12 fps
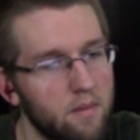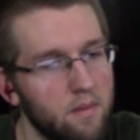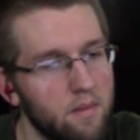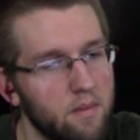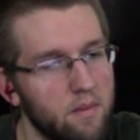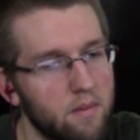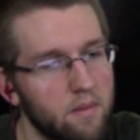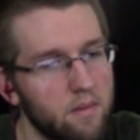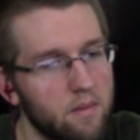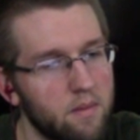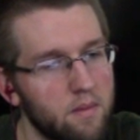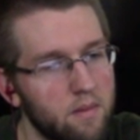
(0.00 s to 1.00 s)

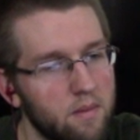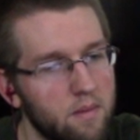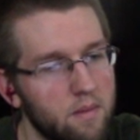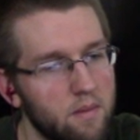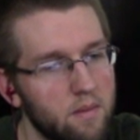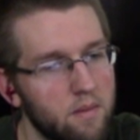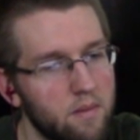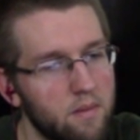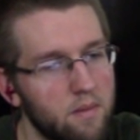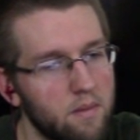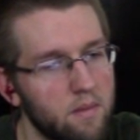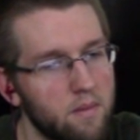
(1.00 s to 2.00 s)

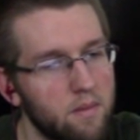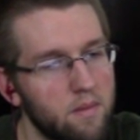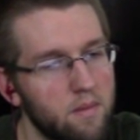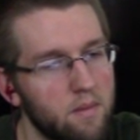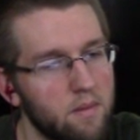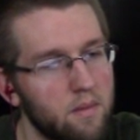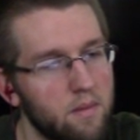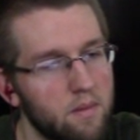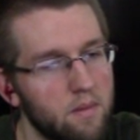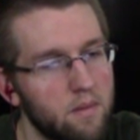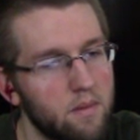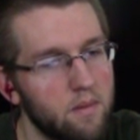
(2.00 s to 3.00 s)

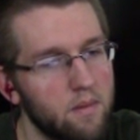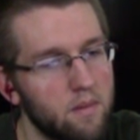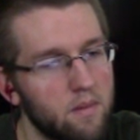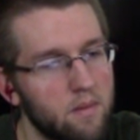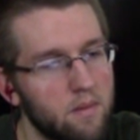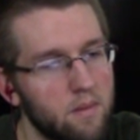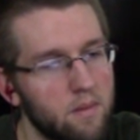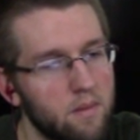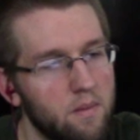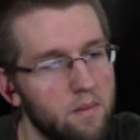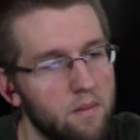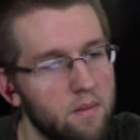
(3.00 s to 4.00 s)

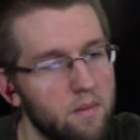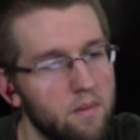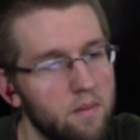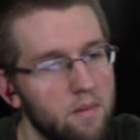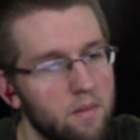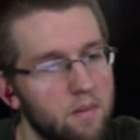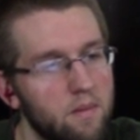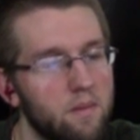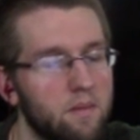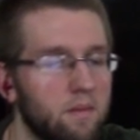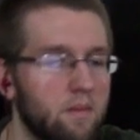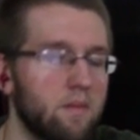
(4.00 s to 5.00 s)

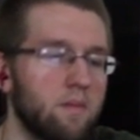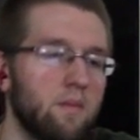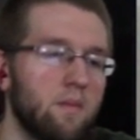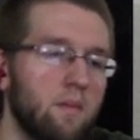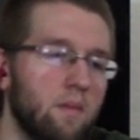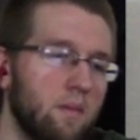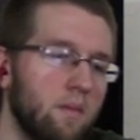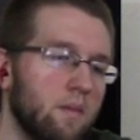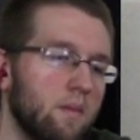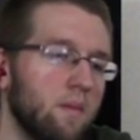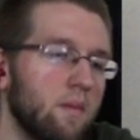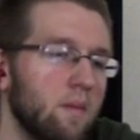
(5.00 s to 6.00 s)

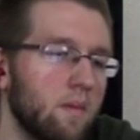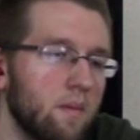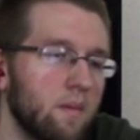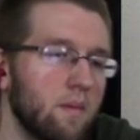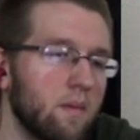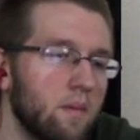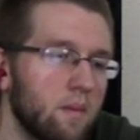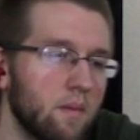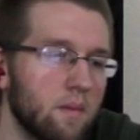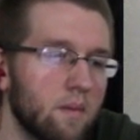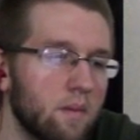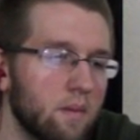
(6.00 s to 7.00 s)

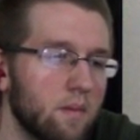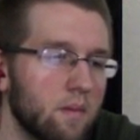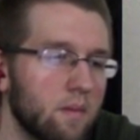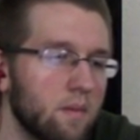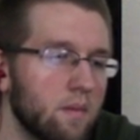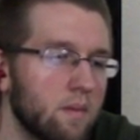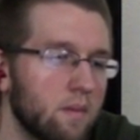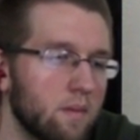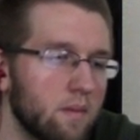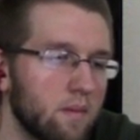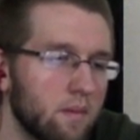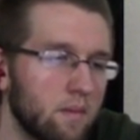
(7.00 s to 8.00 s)
(not speaking)